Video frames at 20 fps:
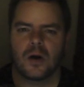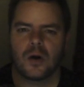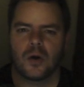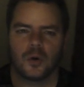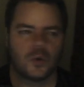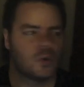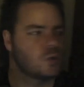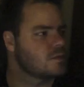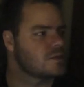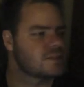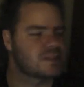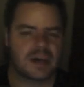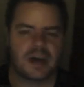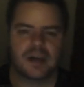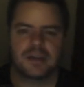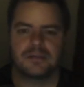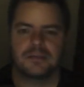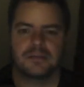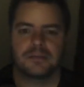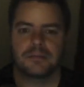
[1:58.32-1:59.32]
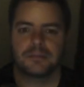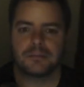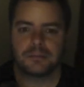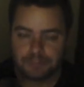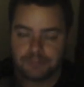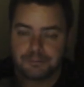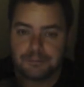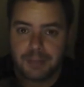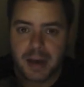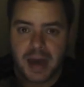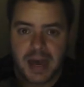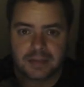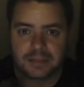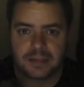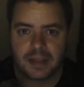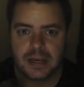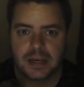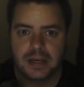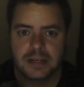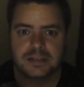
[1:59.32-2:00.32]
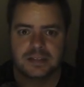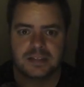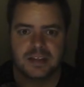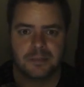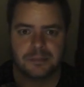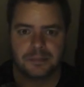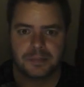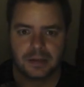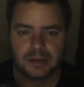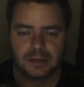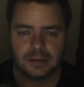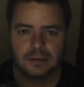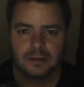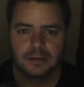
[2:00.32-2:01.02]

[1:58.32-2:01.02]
All of a sudden, bang, they hit something.